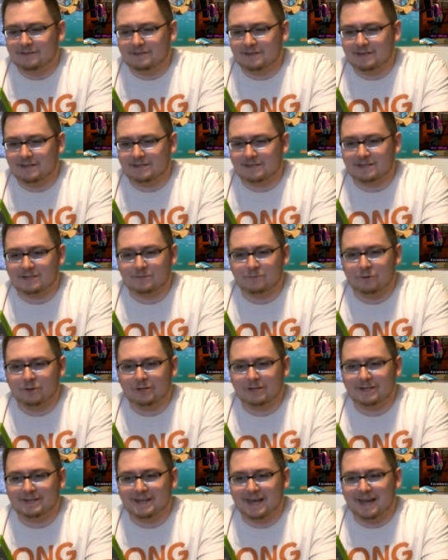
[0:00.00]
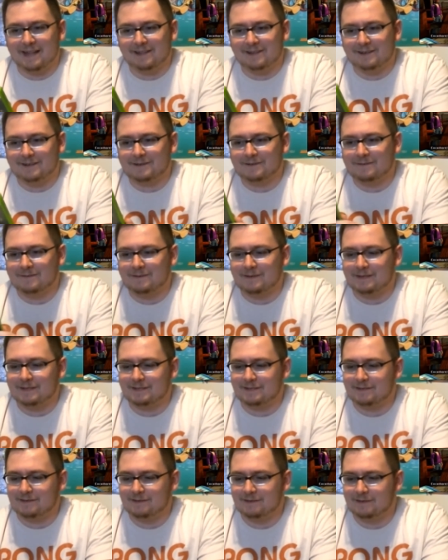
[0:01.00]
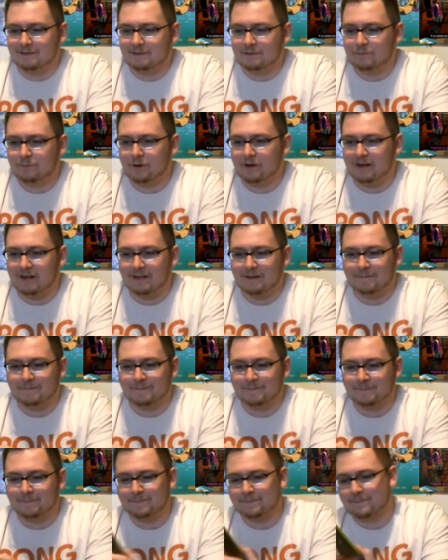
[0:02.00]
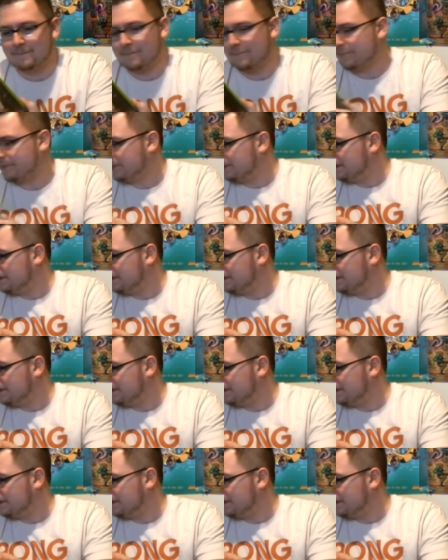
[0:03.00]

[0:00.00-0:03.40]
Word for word: So it's got some really good dialogue. Come on, it's, let me see it. It's pretty neat. Sick